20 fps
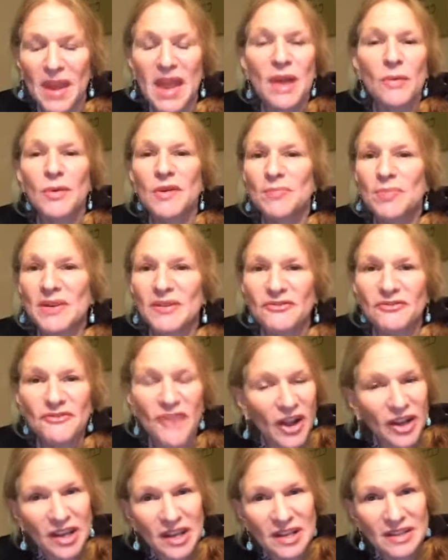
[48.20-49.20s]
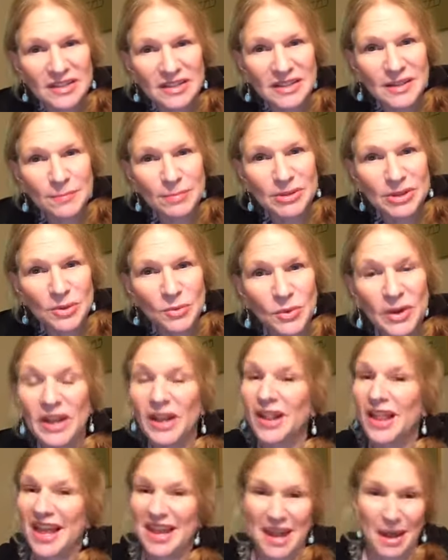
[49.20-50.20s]
We've been fucking asleep at the
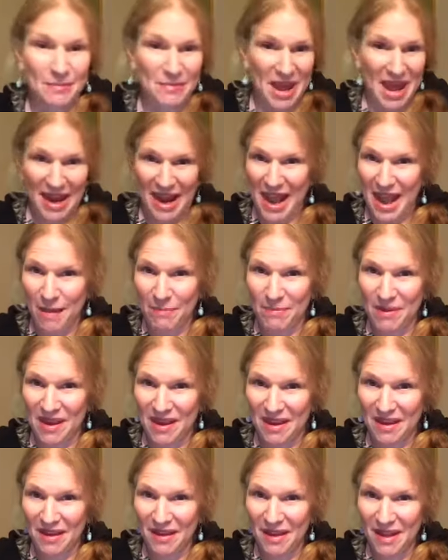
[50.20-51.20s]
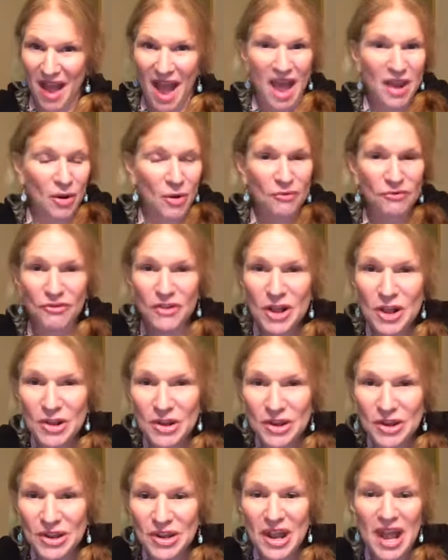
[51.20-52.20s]
wheel and I'm not happy. I don't feel
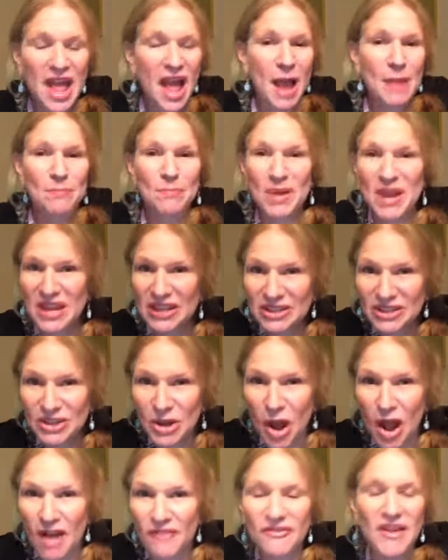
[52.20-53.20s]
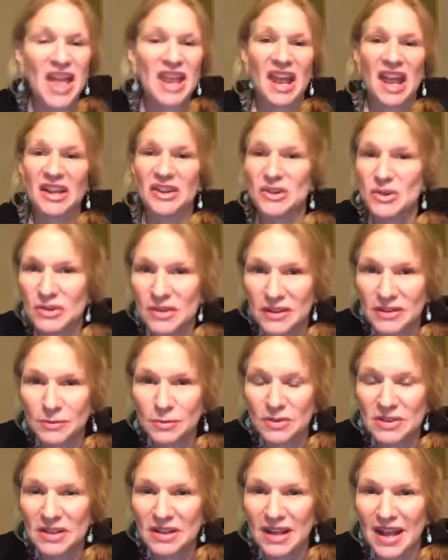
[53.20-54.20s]
good. I'm pissed off and I knew this
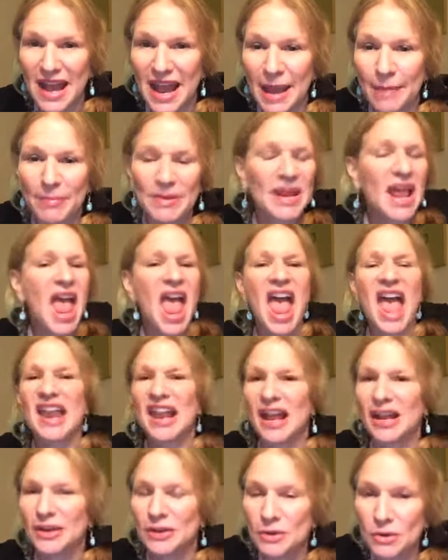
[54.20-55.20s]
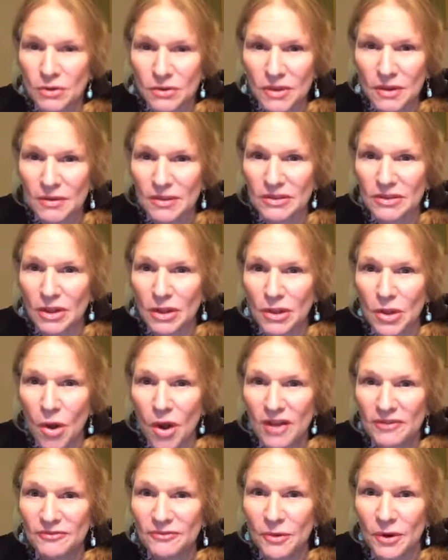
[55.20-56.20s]
was going to happen and I knew the, the
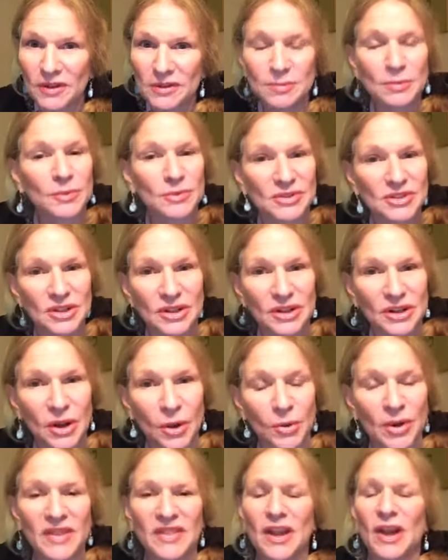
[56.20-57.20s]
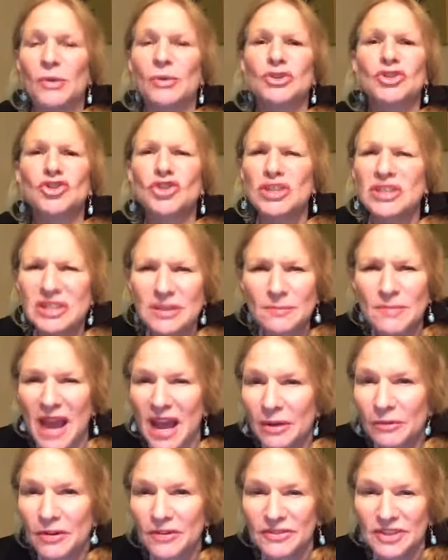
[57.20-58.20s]
law enforcement was going to go in there. It was just a
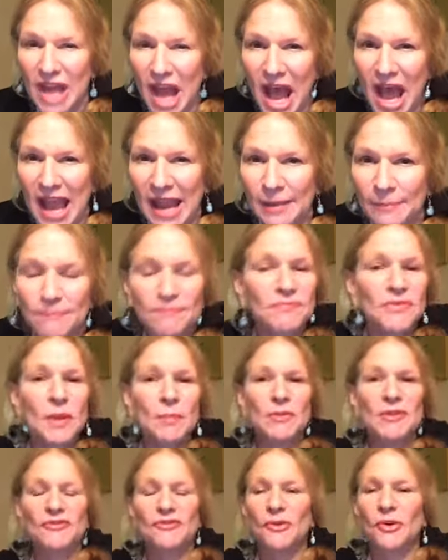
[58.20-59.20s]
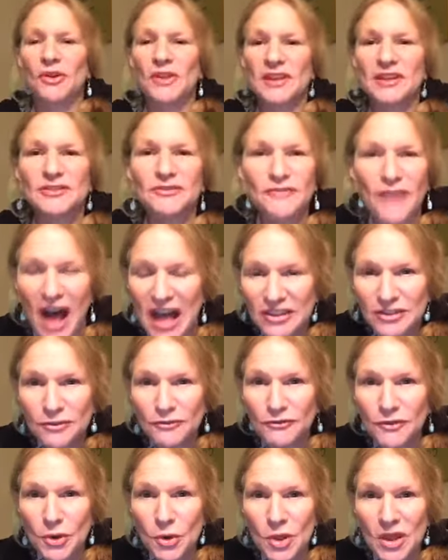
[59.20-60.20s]
matter of time before these fossil
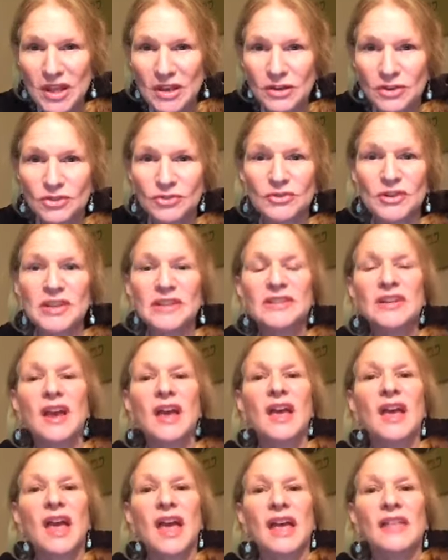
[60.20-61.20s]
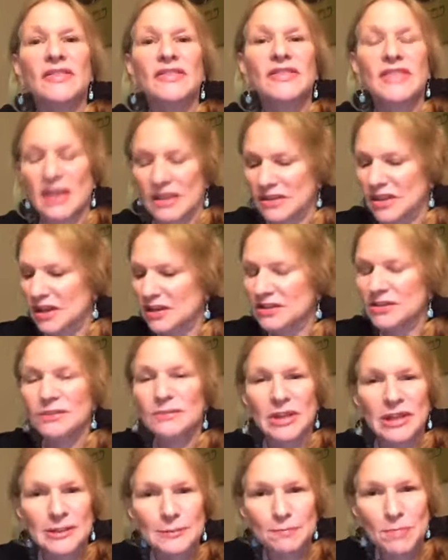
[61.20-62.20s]
fuel industries, the, these,
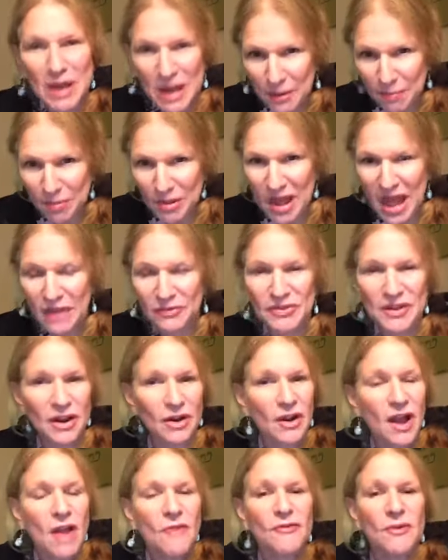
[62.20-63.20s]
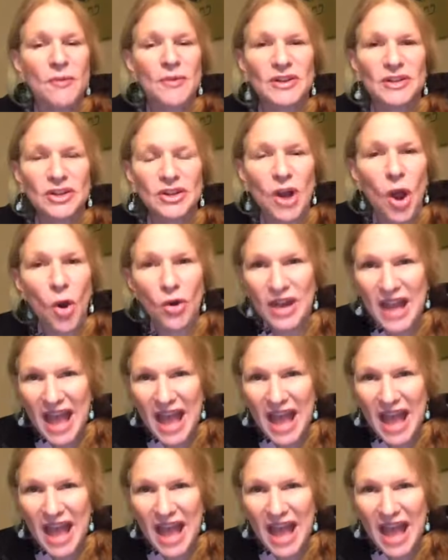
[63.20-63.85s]
these people out there from the Dakota